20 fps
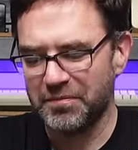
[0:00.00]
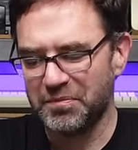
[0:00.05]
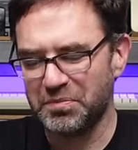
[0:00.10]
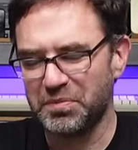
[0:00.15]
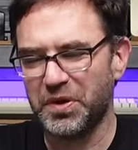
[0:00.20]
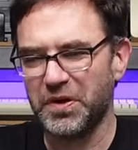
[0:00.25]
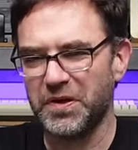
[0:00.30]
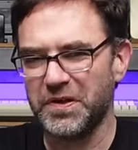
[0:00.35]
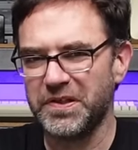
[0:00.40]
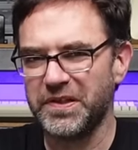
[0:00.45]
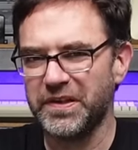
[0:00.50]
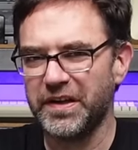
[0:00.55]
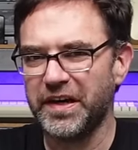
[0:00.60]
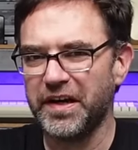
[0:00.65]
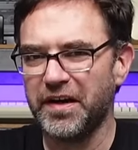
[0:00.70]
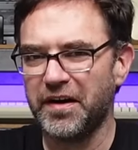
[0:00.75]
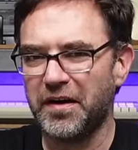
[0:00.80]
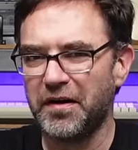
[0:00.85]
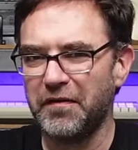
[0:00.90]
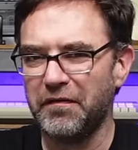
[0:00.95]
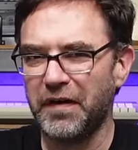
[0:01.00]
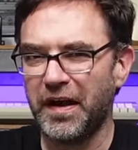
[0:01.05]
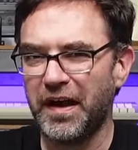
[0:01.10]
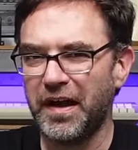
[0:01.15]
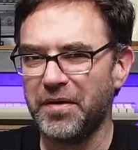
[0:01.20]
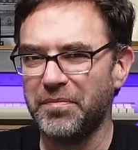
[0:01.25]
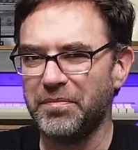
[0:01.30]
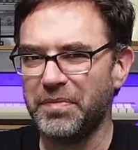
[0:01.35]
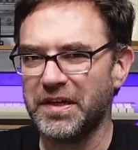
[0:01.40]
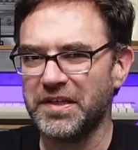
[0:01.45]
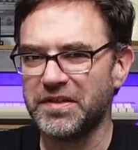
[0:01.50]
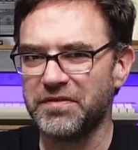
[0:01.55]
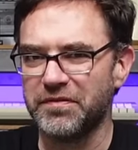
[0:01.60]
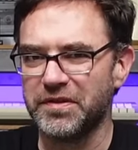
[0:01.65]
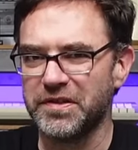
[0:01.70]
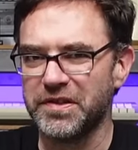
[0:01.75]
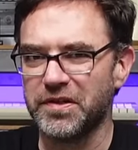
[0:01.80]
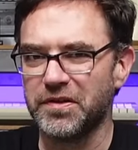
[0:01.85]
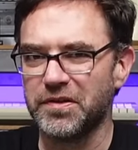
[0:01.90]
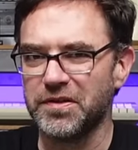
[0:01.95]
Personally, I've had best
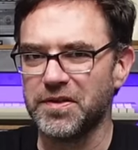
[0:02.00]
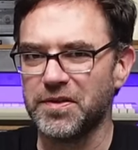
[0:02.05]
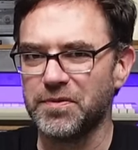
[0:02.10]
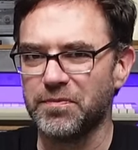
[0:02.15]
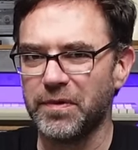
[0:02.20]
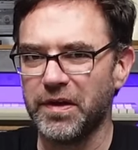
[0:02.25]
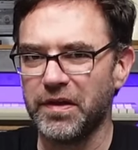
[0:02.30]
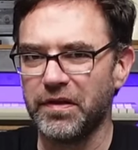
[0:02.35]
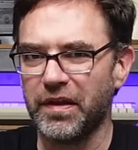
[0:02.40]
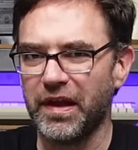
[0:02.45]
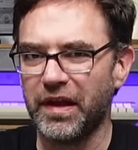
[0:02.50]
results with